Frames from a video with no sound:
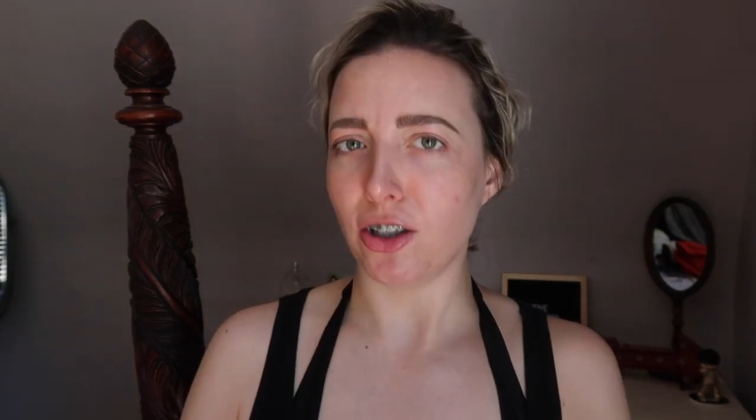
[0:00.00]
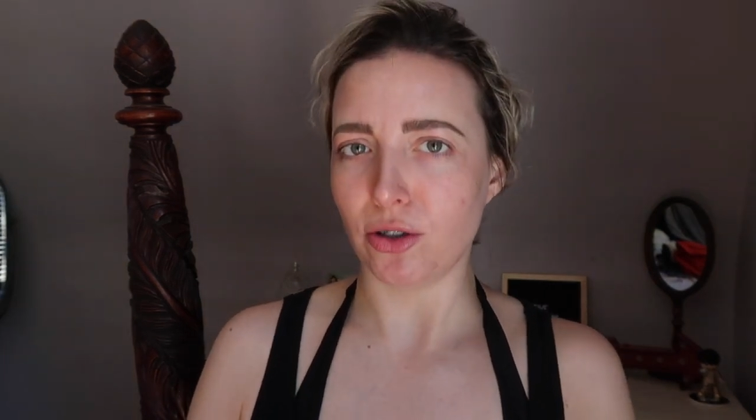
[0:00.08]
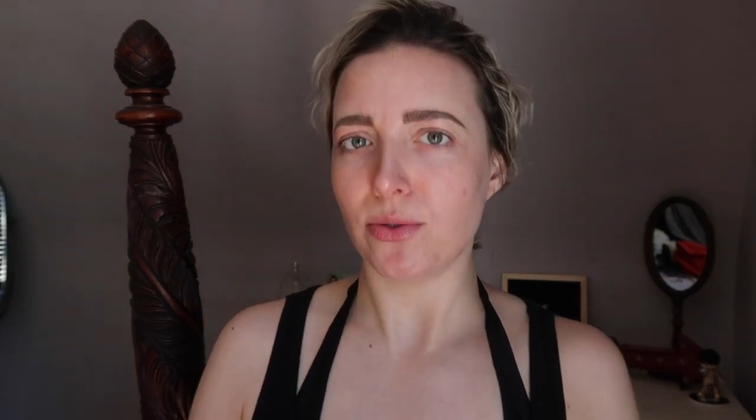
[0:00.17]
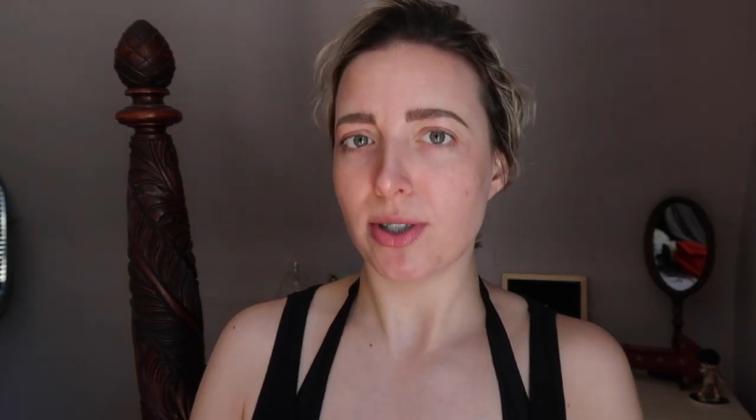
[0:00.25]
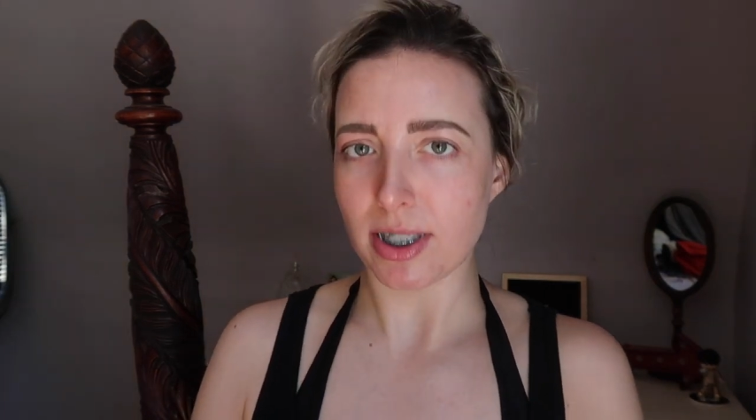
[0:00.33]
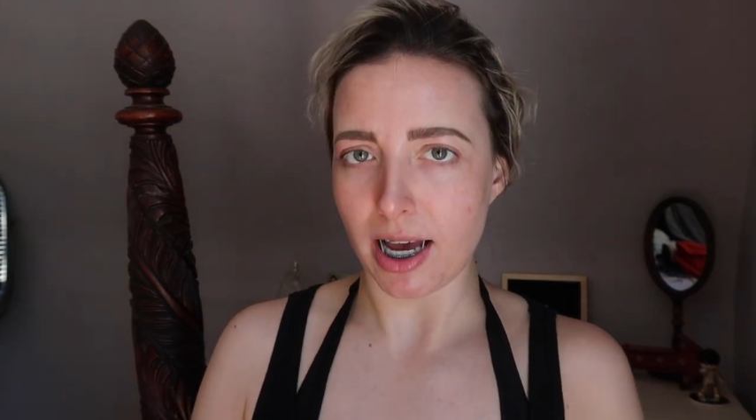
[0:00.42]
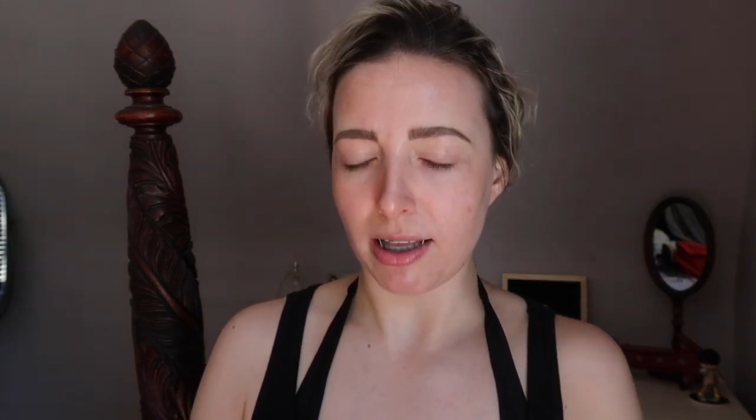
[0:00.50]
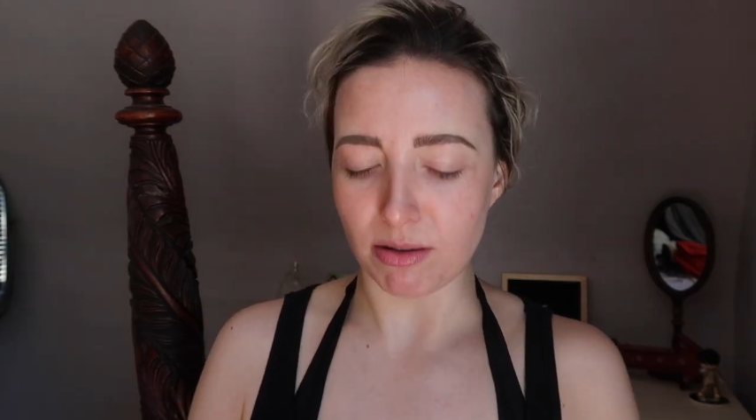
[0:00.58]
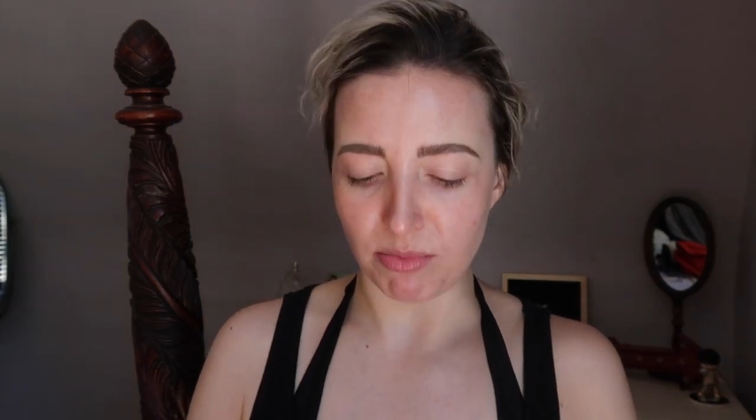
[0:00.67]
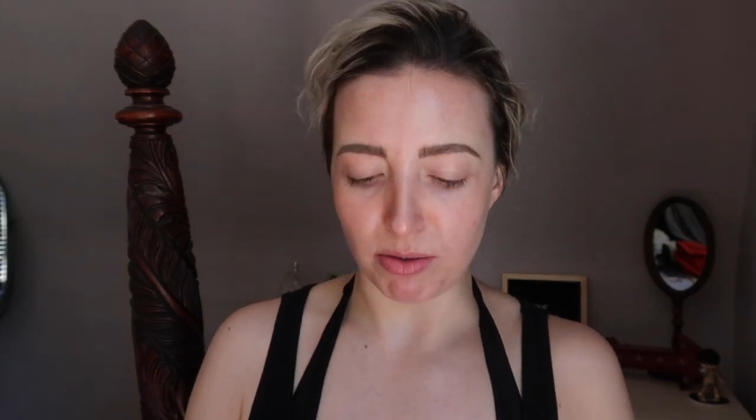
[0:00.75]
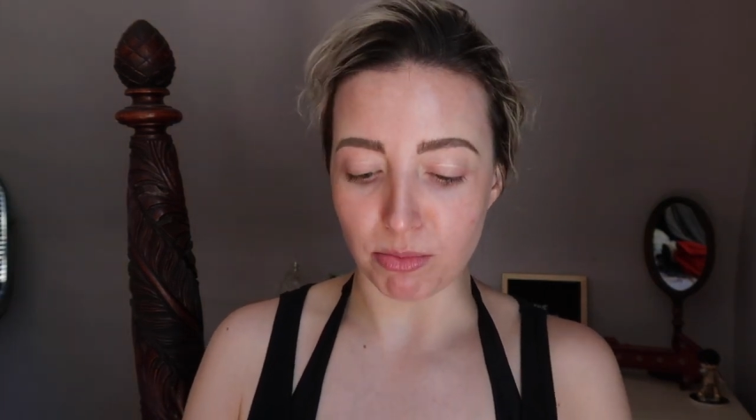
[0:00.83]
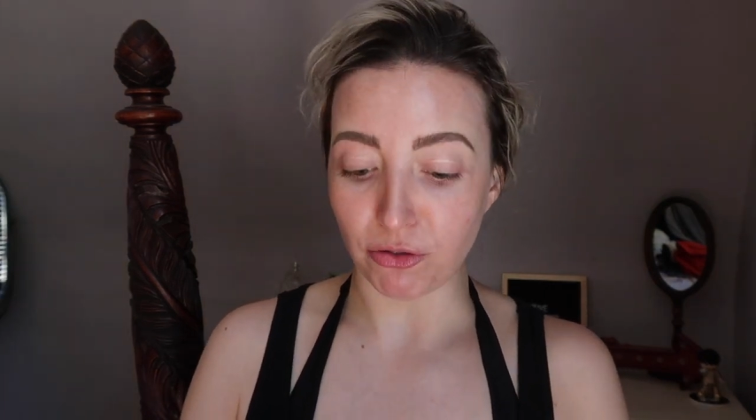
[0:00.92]
used
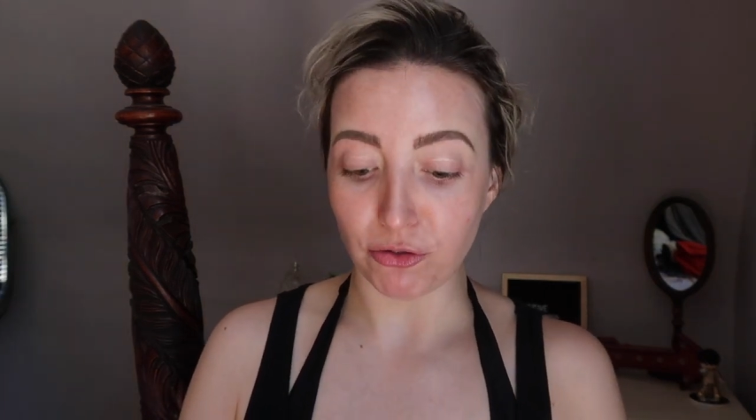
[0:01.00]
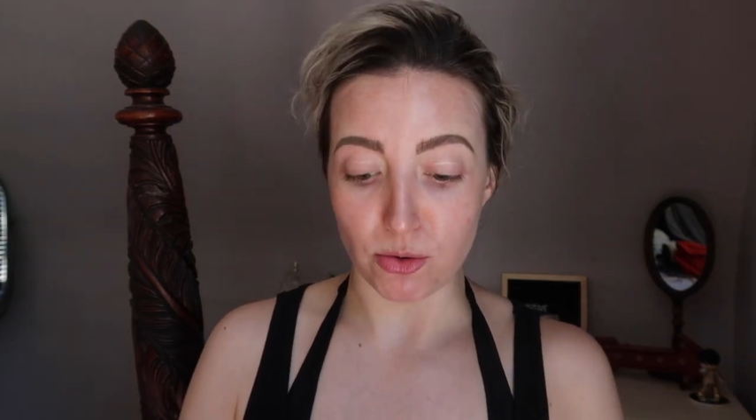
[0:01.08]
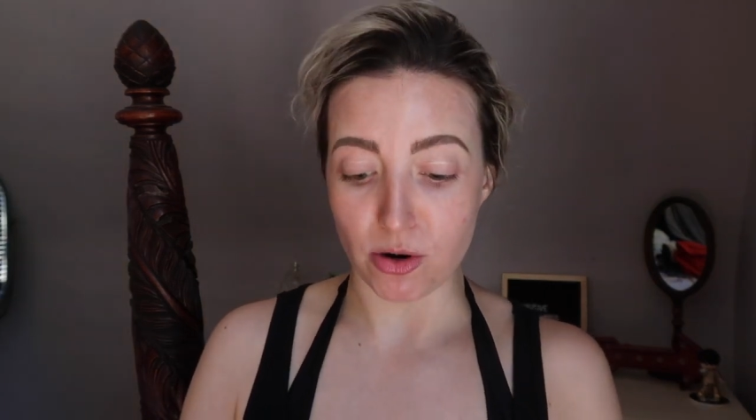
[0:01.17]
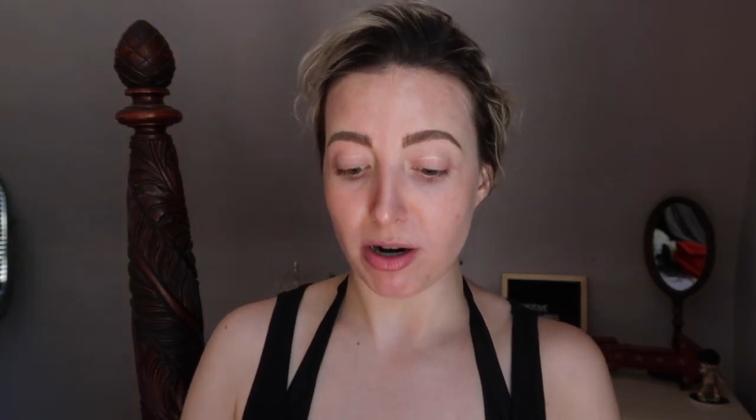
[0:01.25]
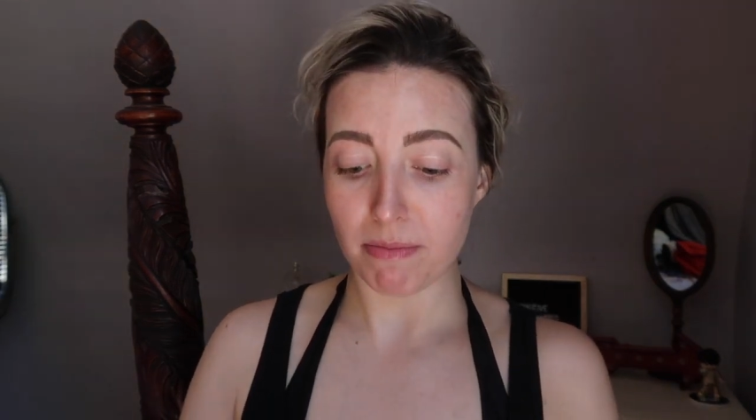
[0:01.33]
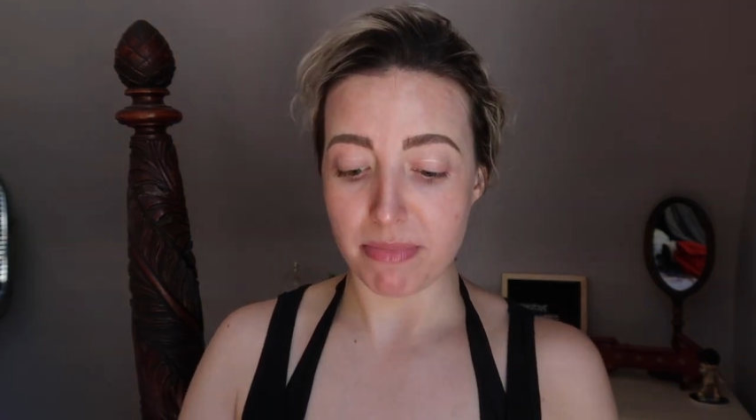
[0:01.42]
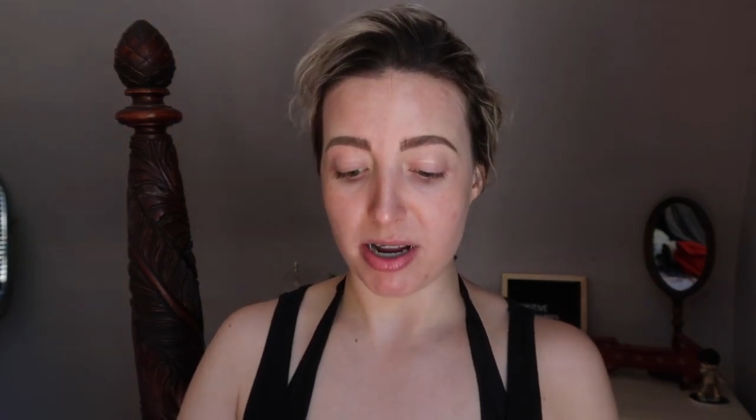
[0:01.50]
Lilah B before,